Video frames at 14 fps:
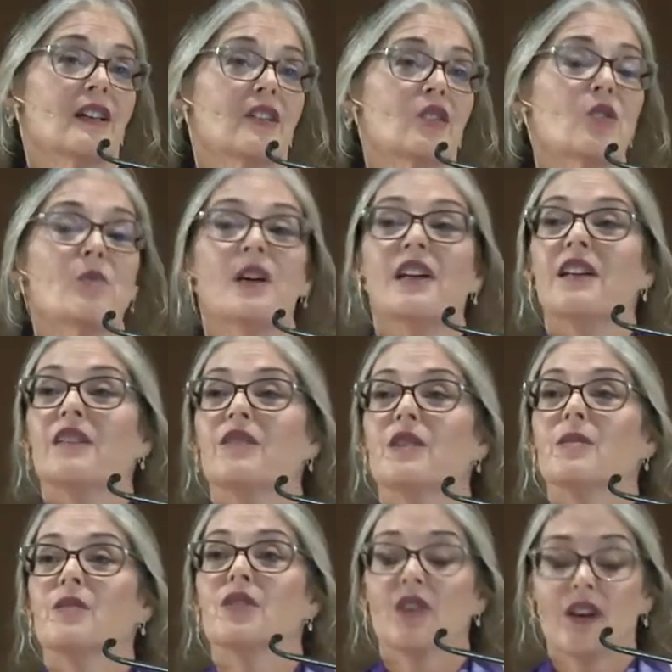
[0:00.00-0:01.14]
So many of
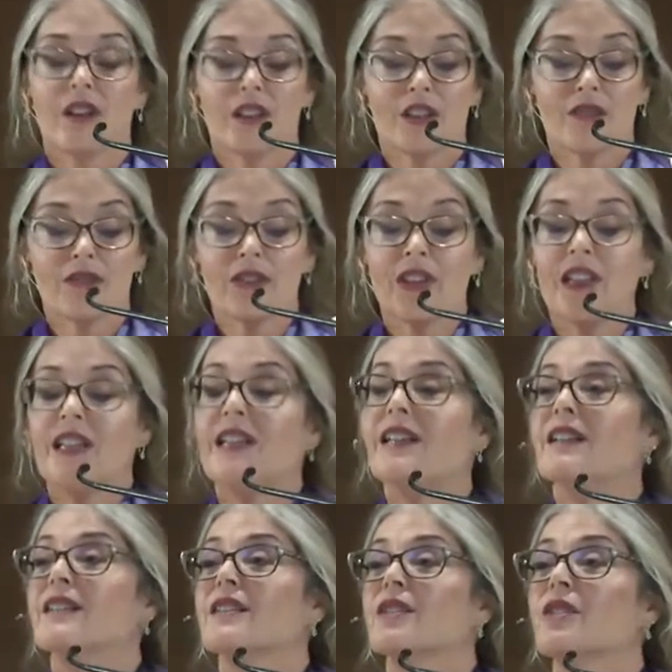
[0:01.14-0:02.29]
them sought to
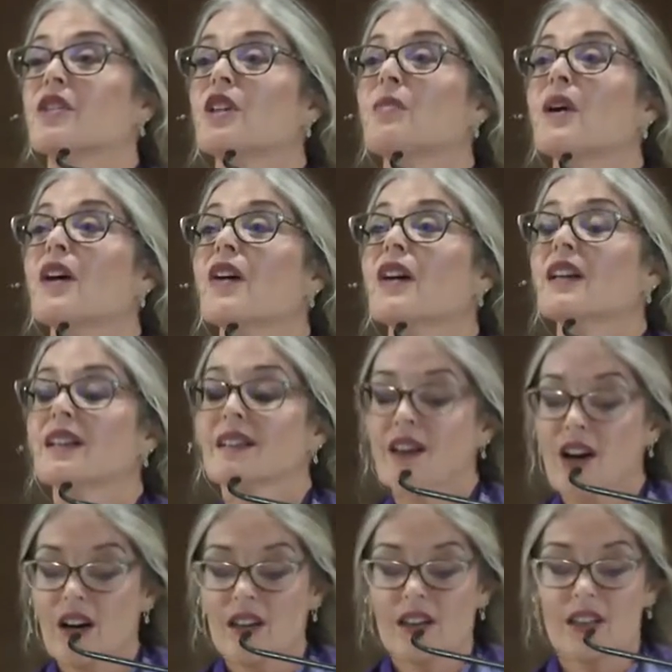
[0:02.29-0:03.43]
flee to the American
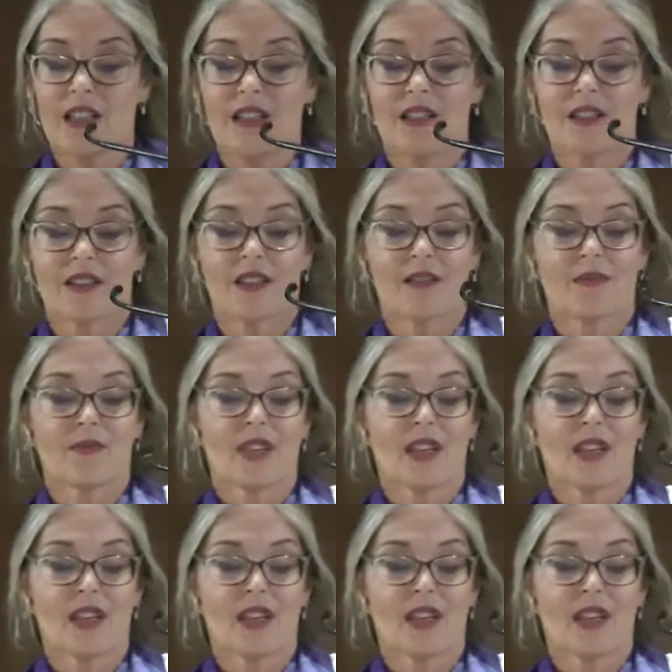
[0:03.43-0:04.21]
colonies,